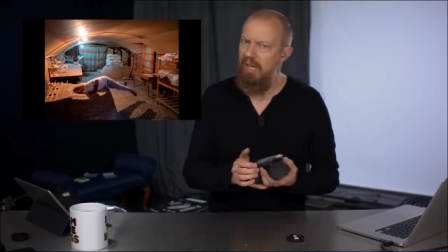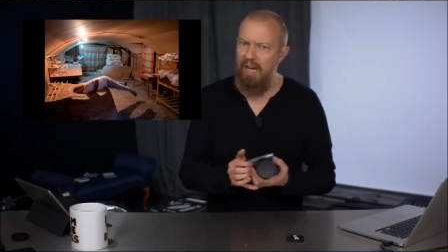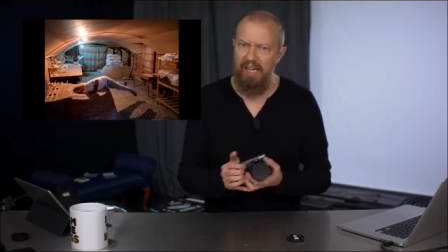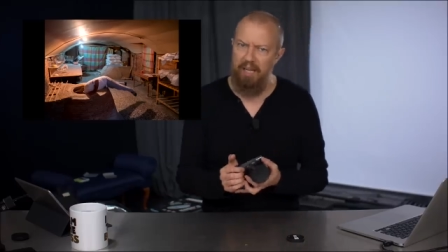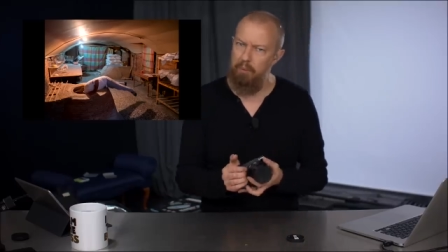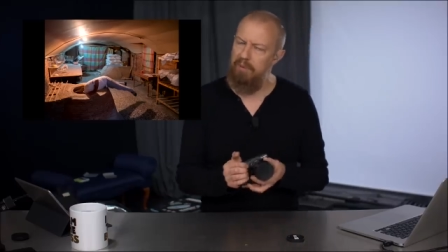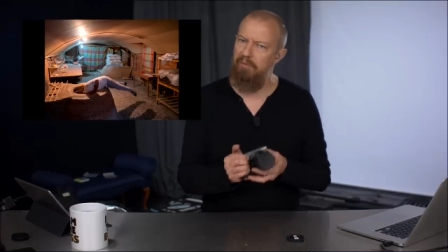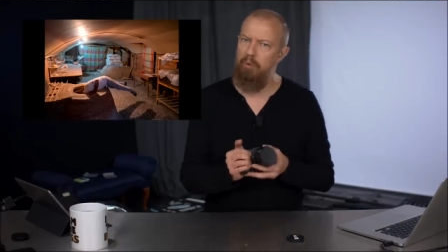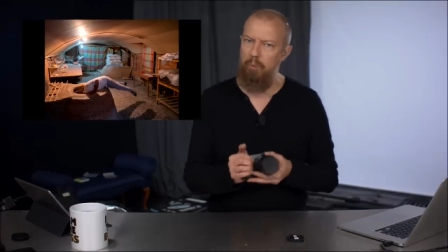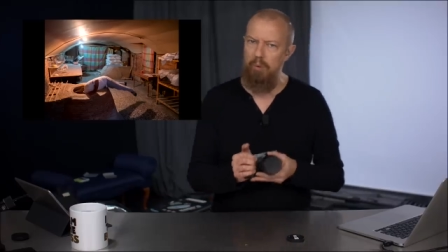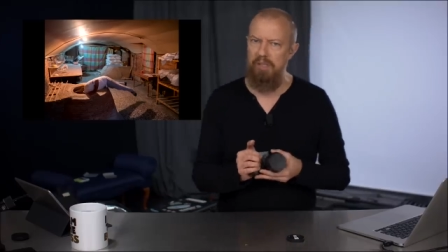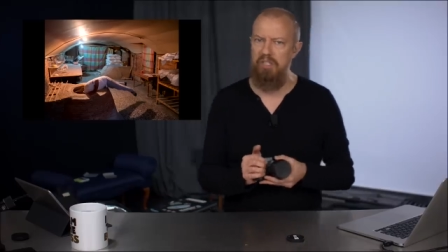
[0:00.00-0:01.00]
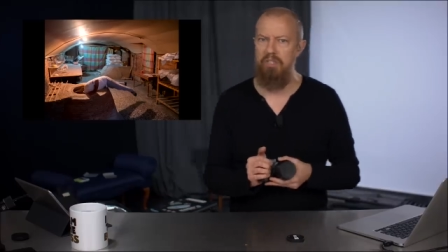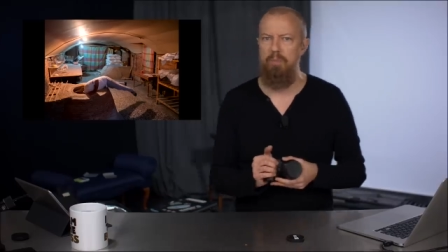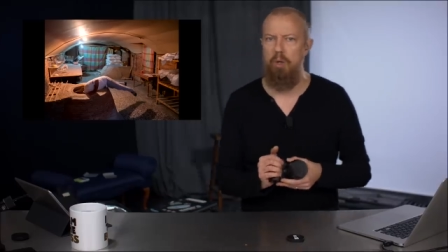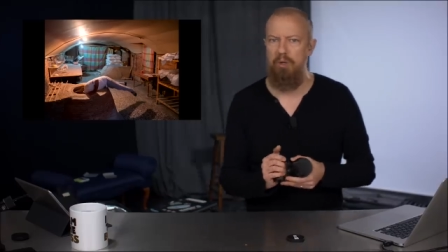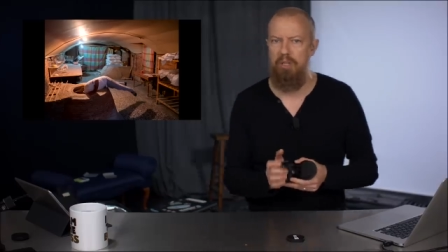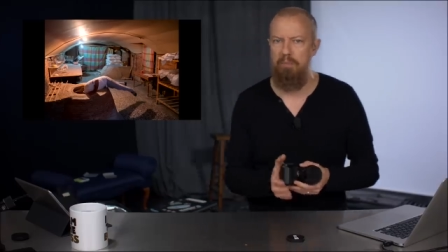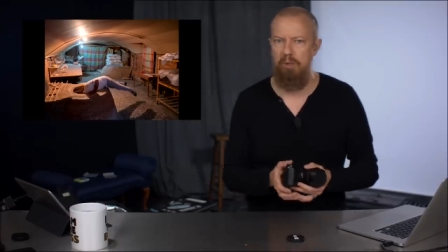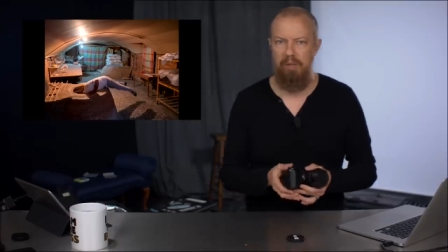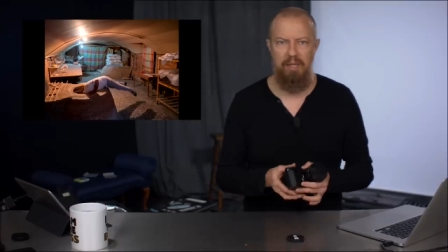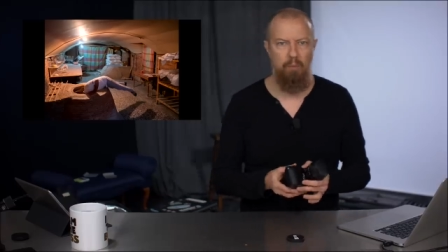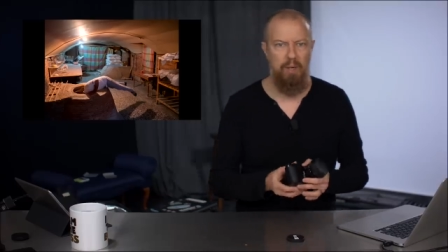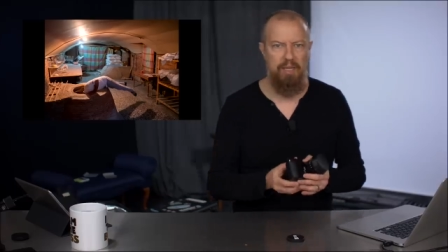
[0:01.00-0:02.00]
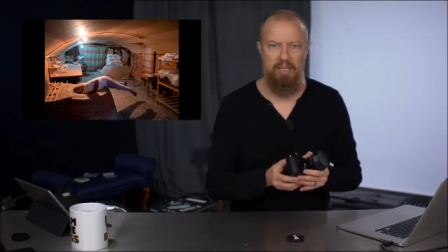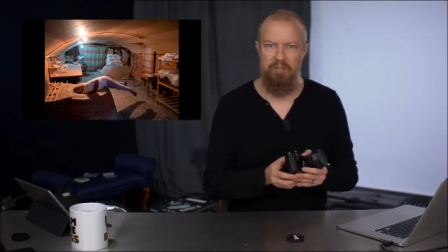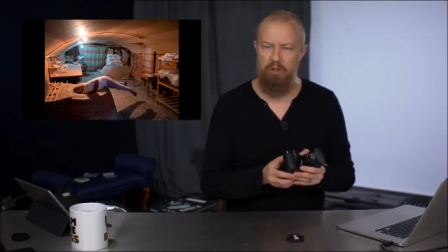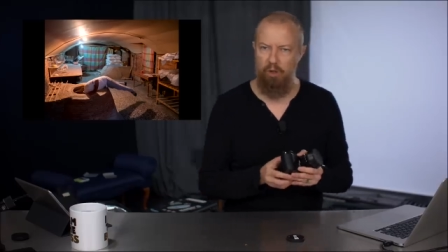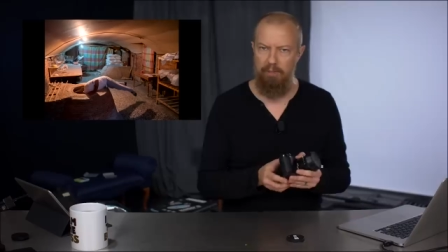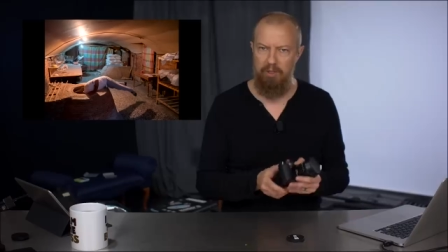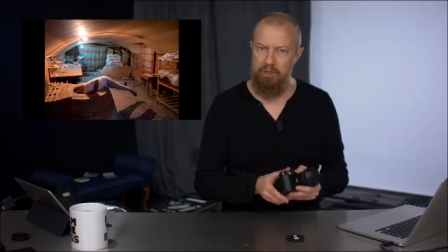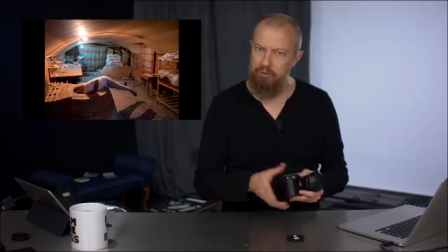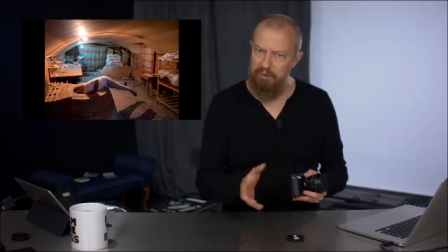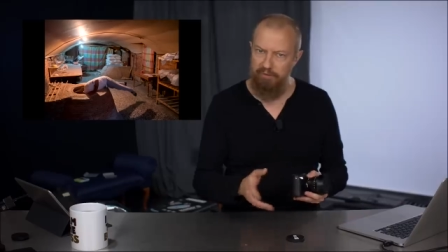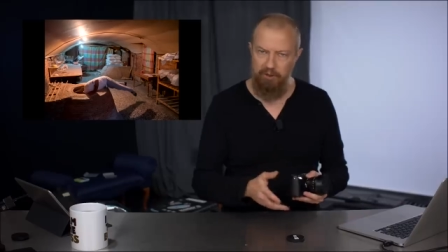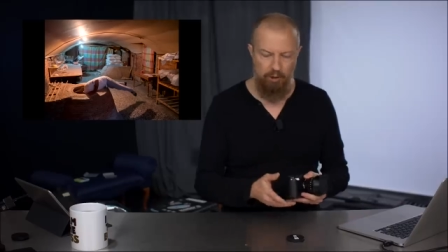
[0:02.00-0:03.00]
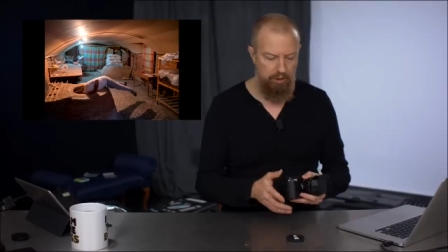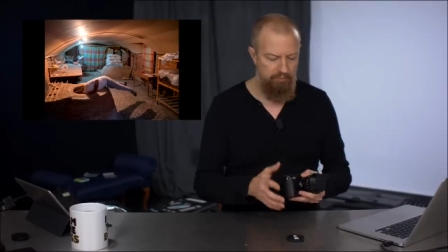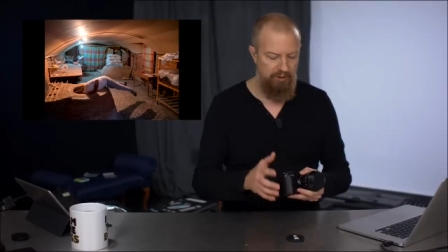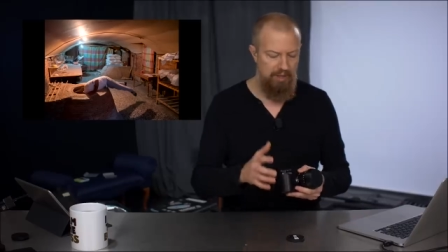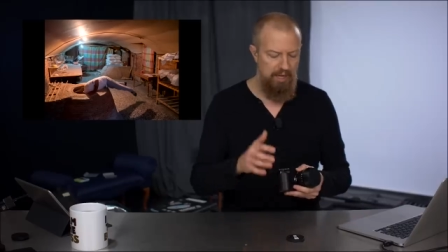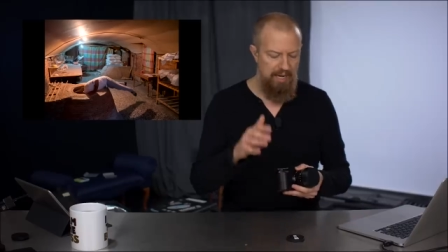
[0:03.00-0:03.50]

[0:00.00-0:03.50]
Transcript: Again, went for the really small, nimble, lightweight. It's all about street photography.